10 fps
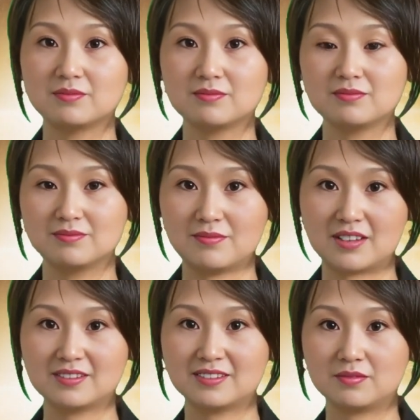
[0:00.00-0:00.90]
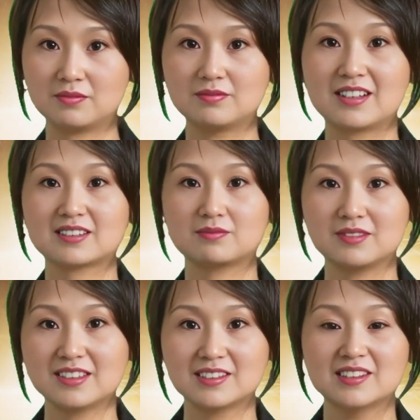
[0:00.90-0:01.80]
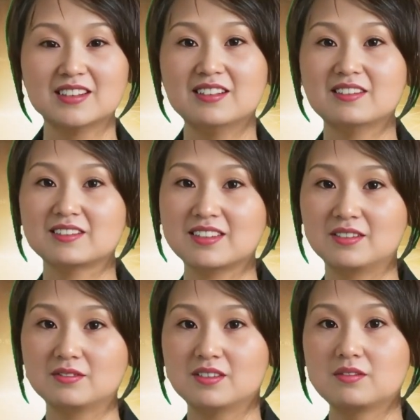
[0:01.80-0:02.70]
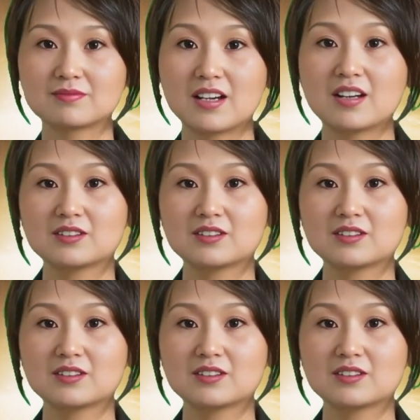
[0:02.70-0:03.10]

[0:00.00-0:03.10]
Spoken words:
British International Trade Secretary Grant Shapps